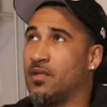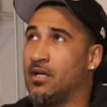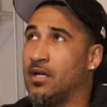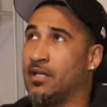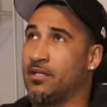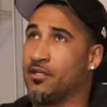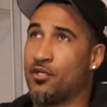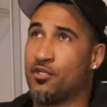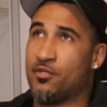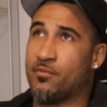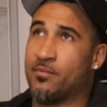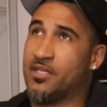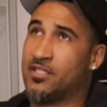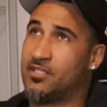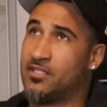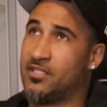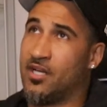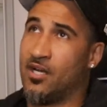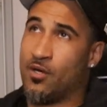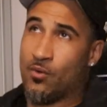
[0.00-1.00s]
I know you
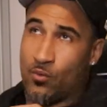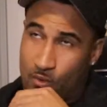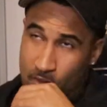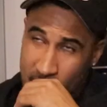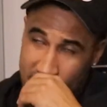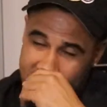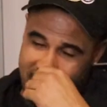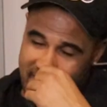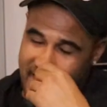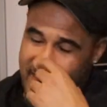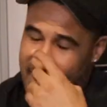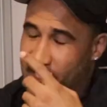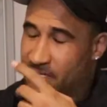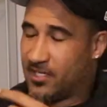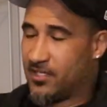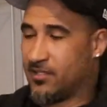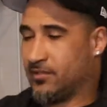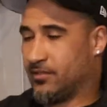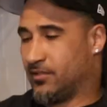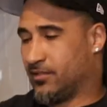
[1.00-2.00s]
mentioned y'all one stayed
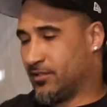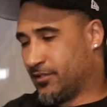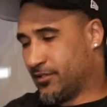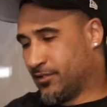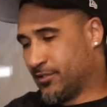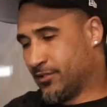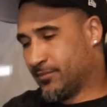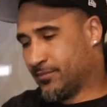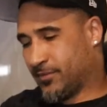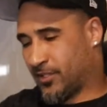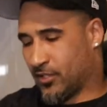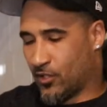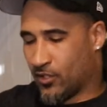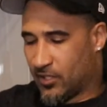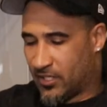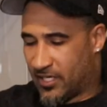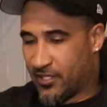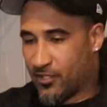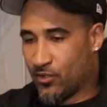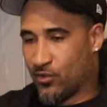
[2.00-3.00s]
at uh, in
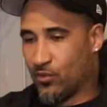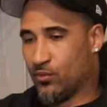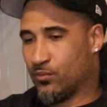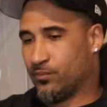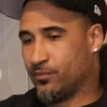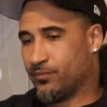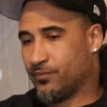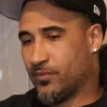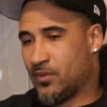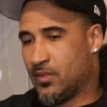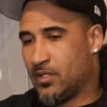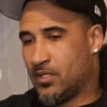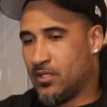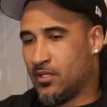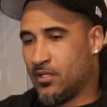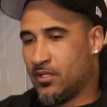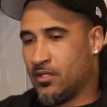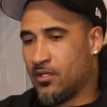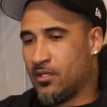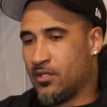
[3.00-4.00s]
Orlando. Mm -hmm.
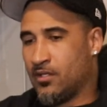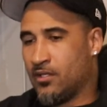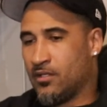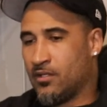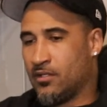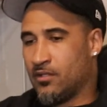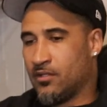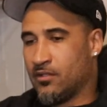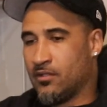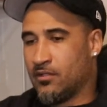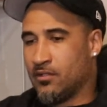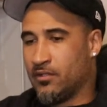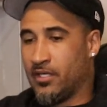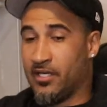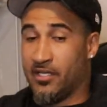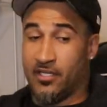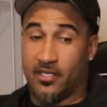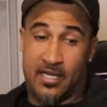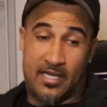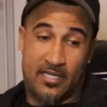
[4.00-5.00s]

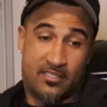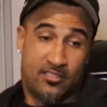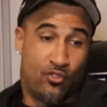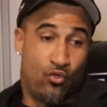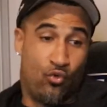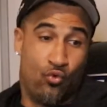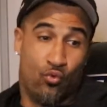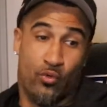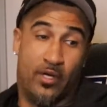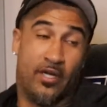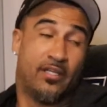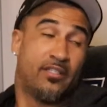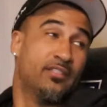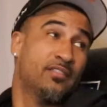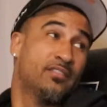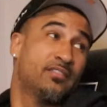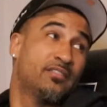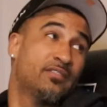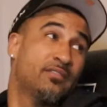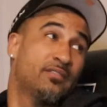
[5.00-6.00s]
Any high school
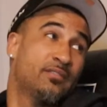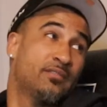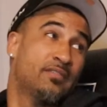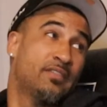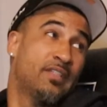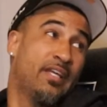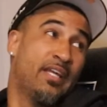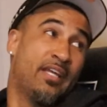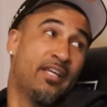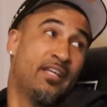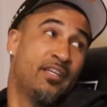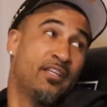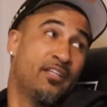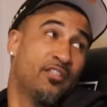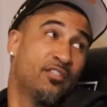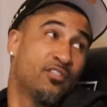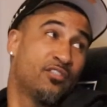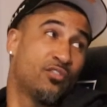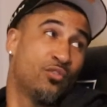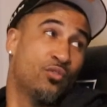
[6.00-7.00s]
records at any of
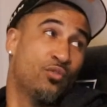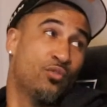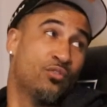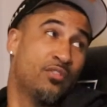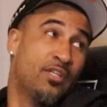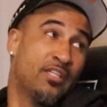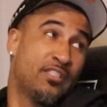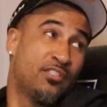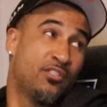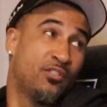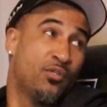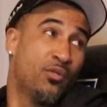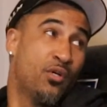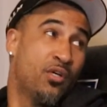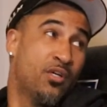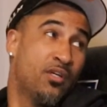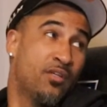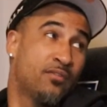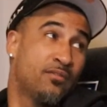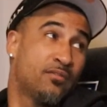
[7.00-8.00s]
your schools that you know
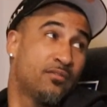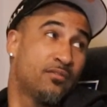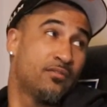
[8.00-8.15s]
of?